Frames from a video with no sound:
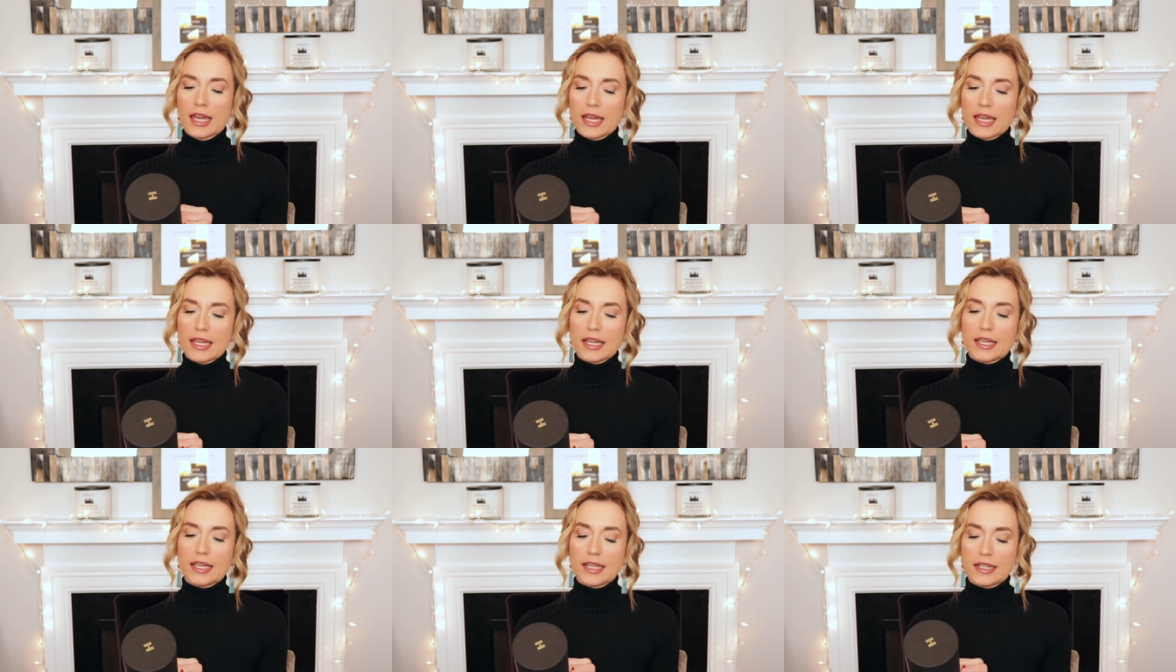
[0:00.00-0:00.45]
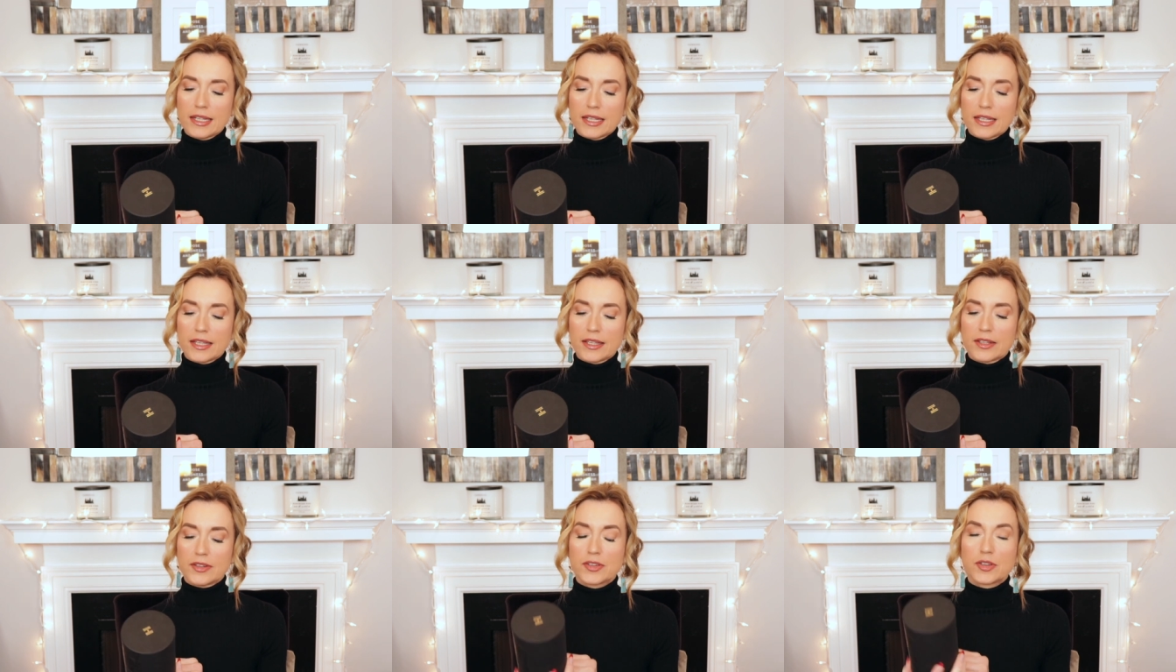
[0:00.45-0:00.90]
It
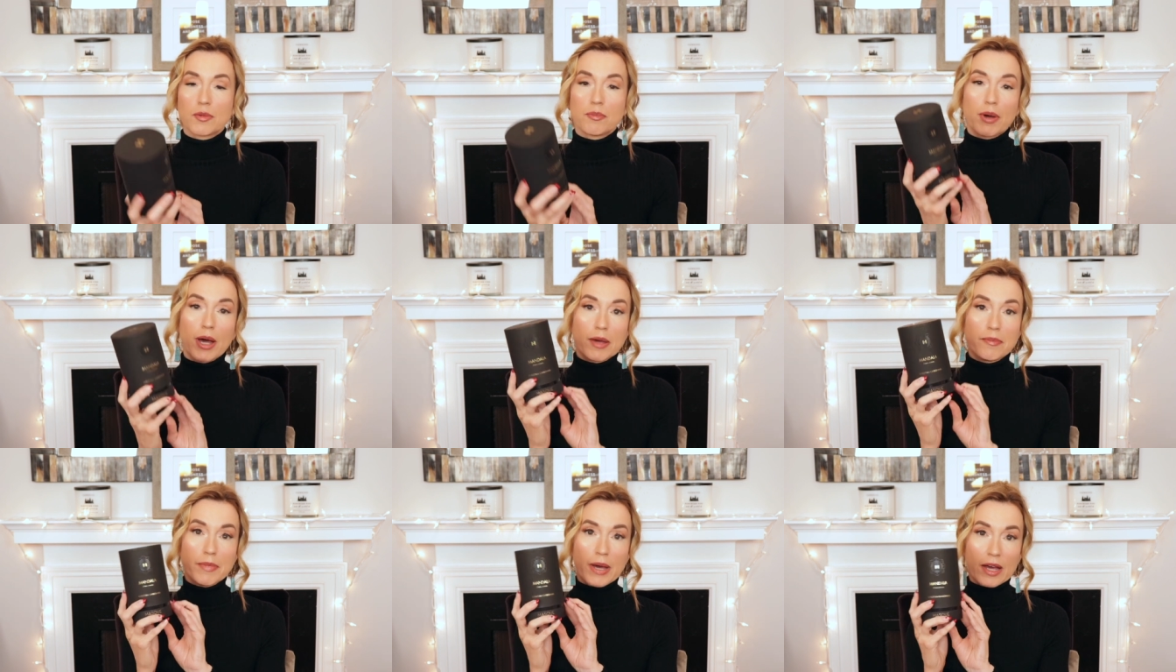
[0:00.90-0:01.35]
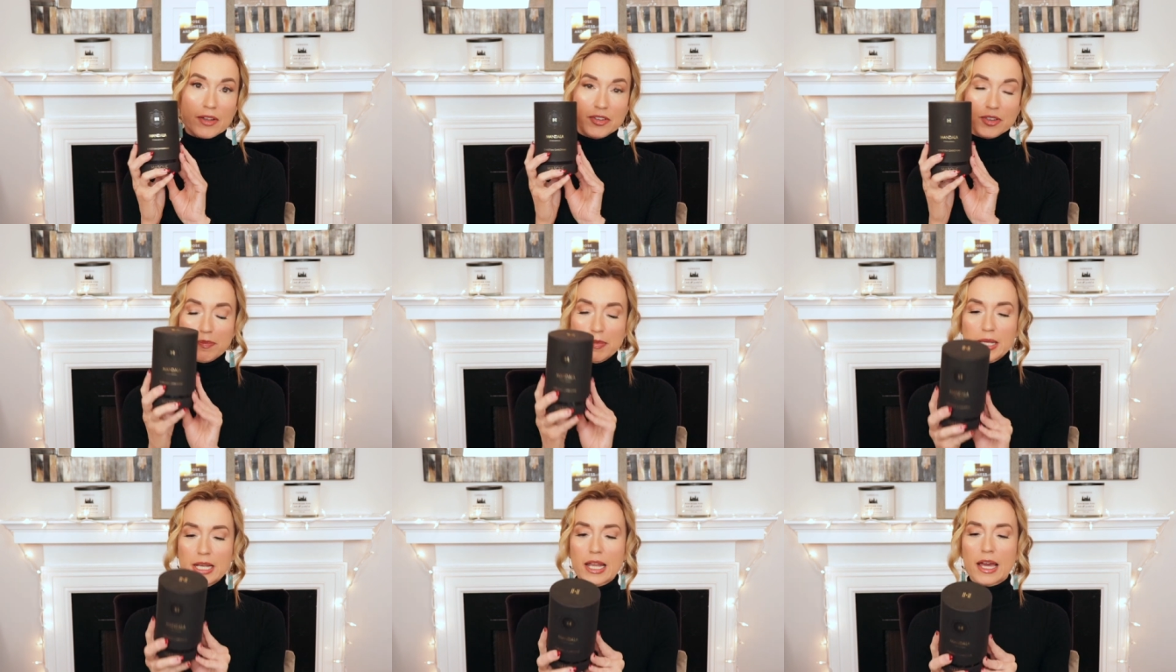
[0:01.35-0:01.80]
is by
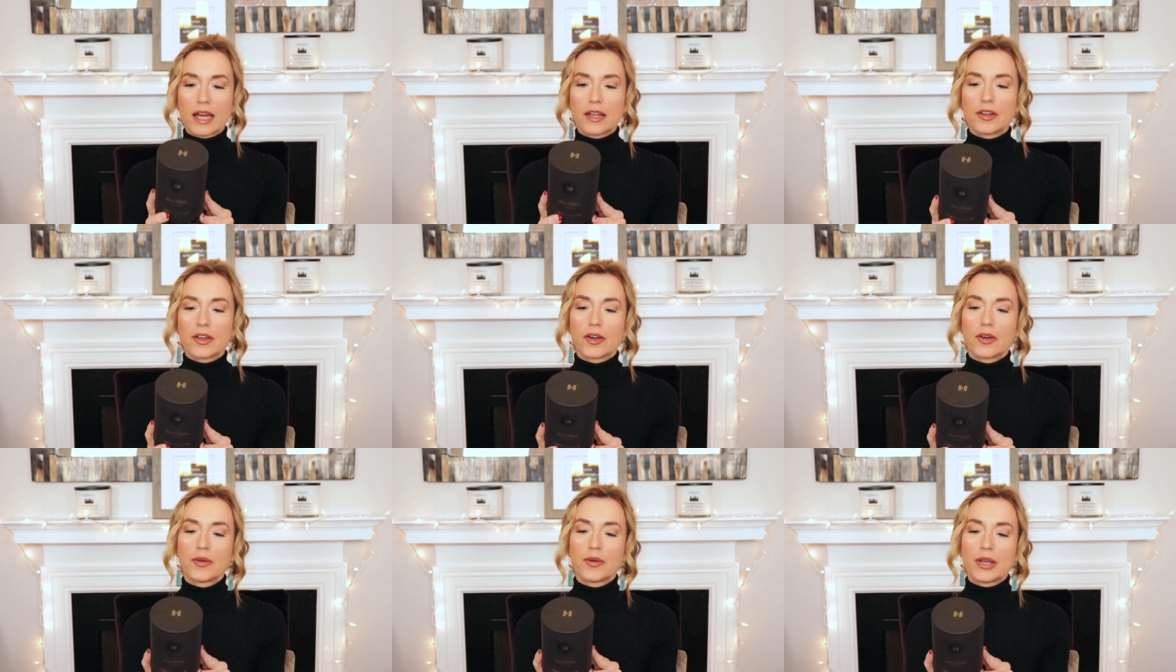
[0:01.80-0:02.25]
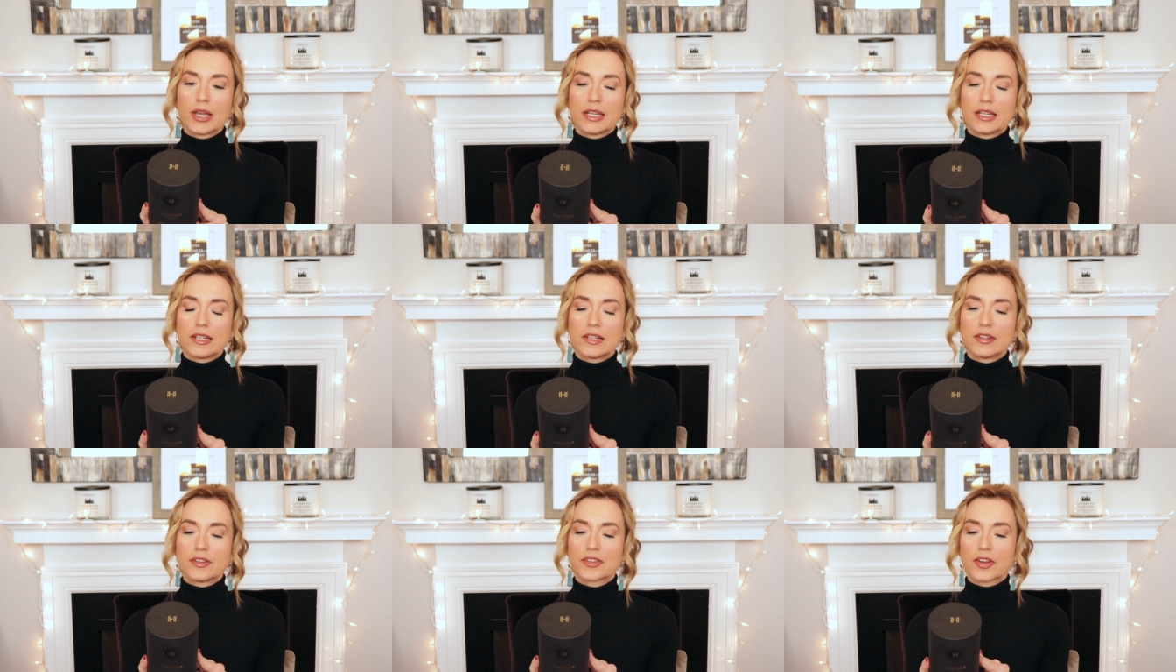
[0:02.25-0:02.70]
Masque Milano and
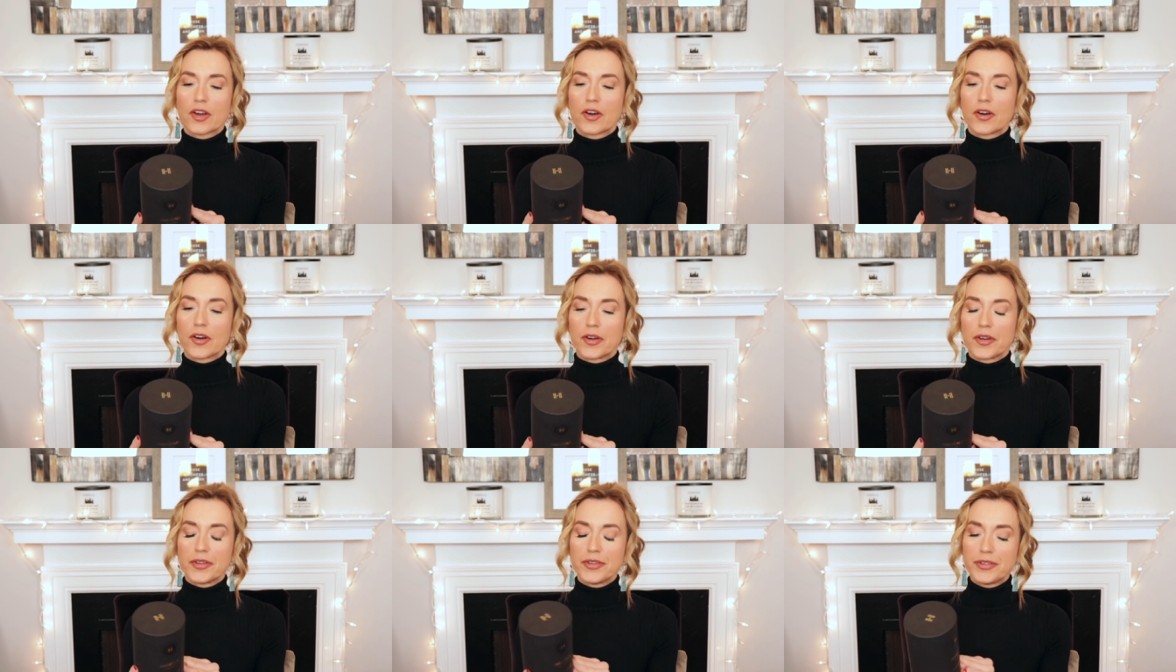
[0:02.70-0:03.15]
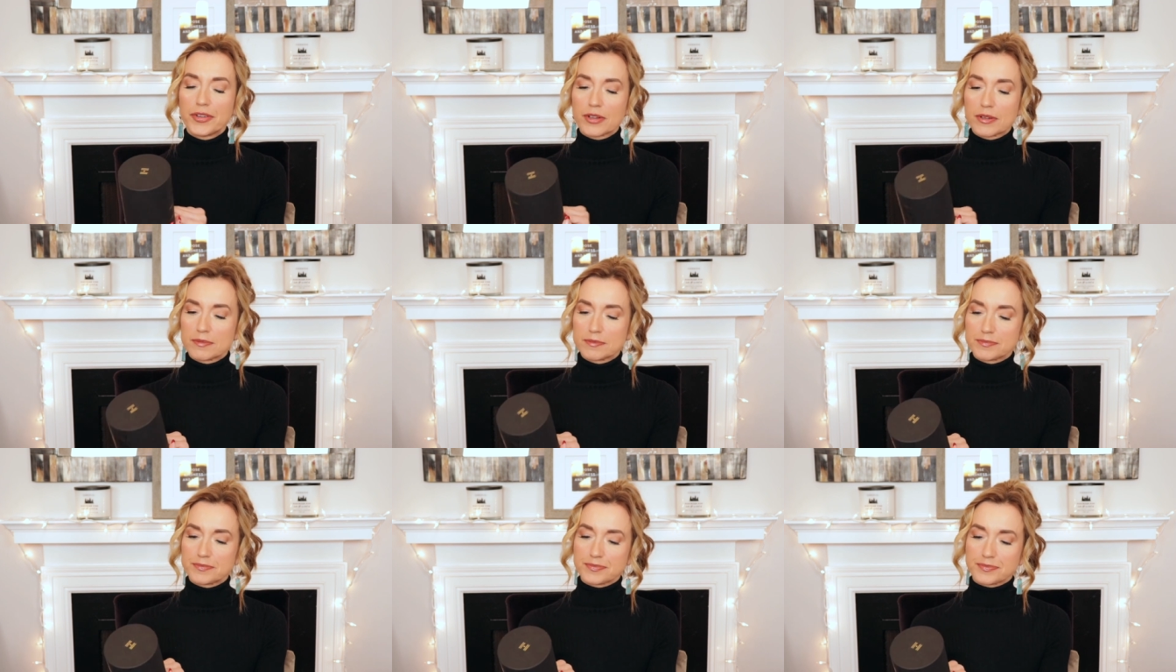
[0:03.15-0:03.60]
it is called
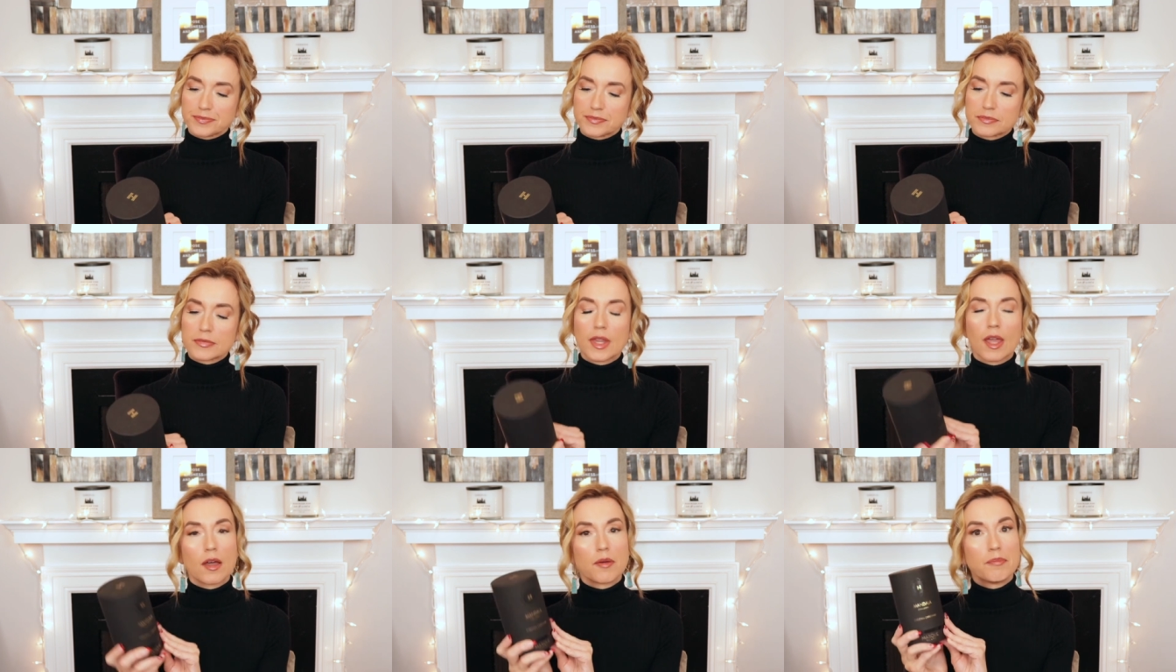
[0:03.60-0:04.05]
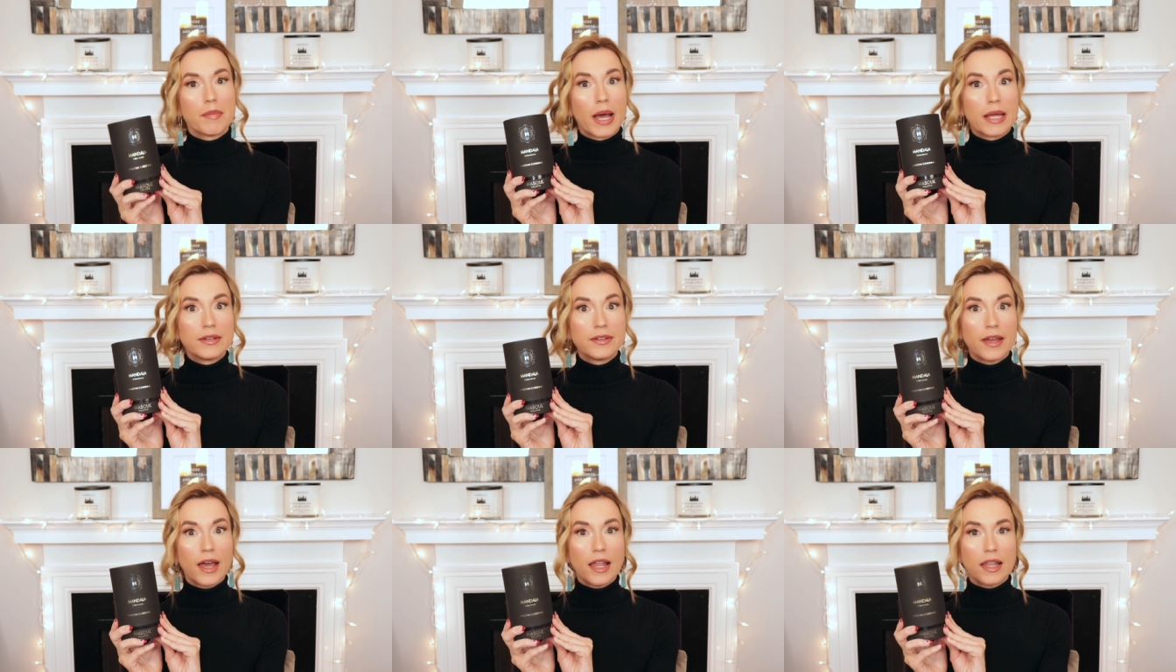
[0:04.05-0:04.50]

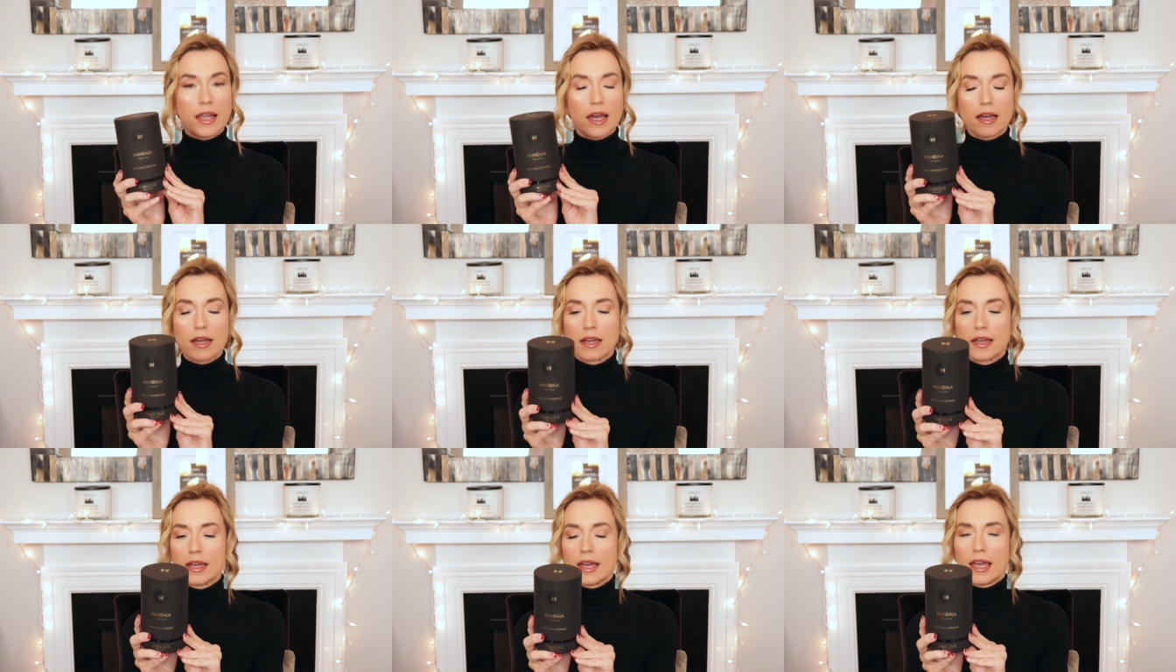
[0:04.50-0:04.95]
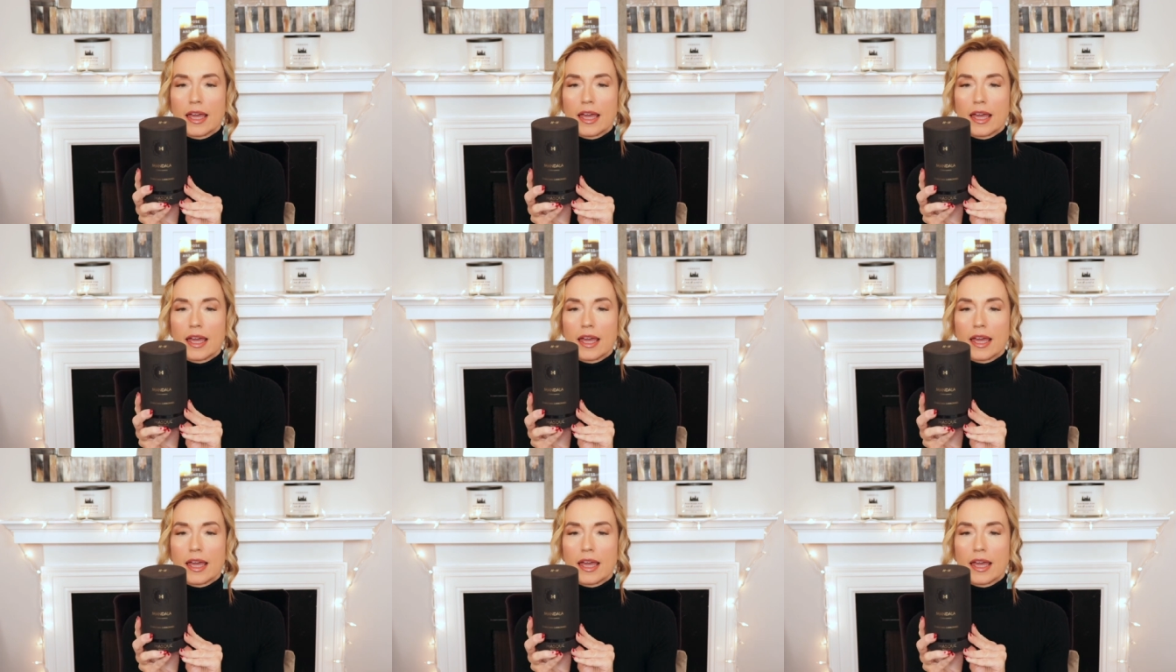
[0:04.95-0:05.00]
Mandala.